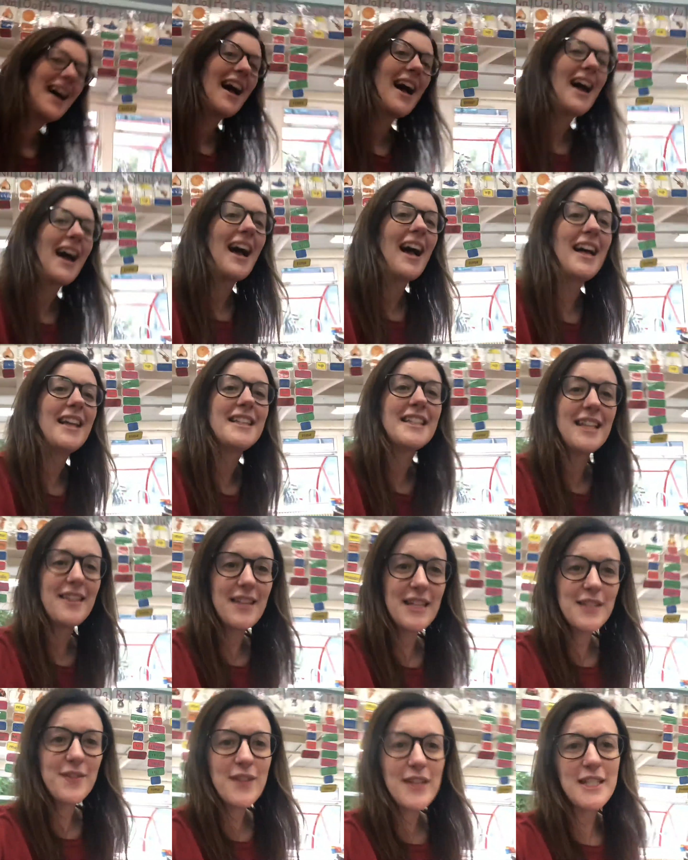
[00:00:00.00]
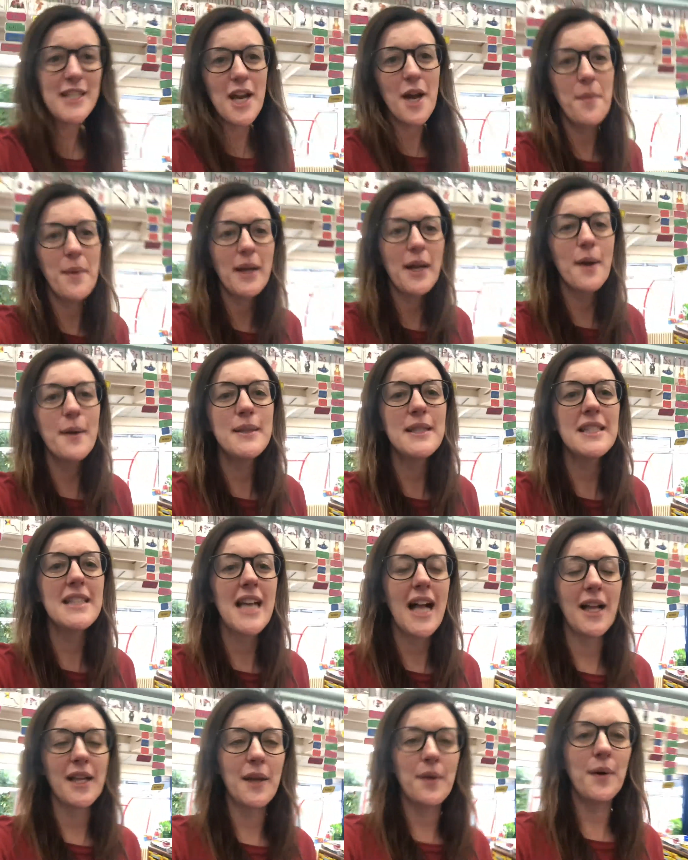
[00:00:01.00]
And in this video we're going to
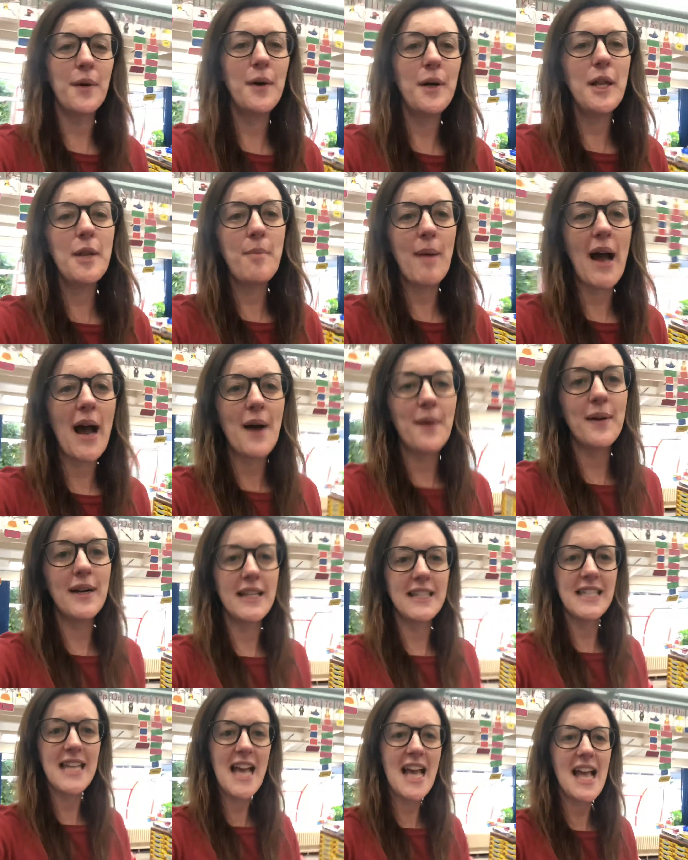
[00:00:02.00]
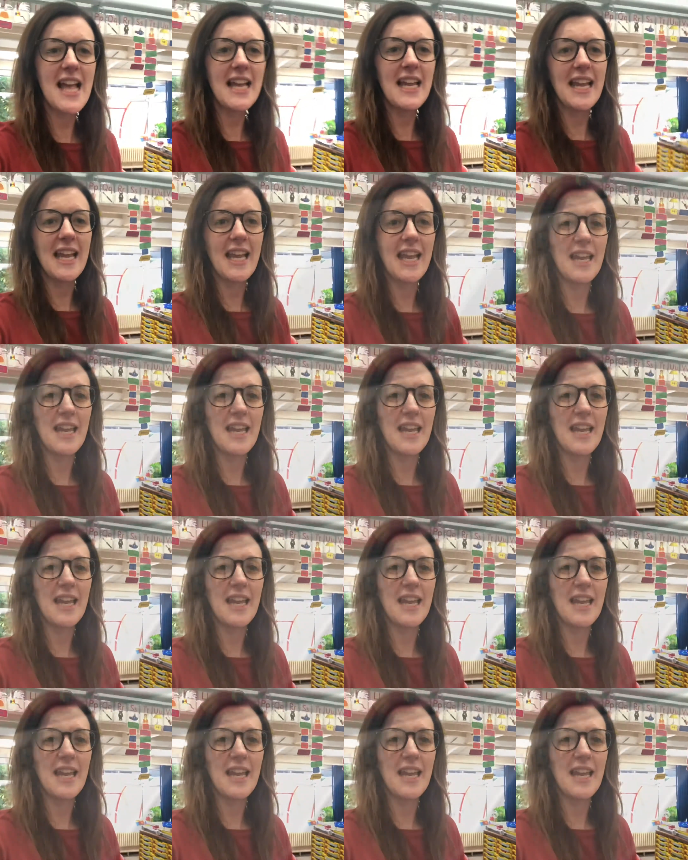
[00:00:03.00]
tell you all about a day in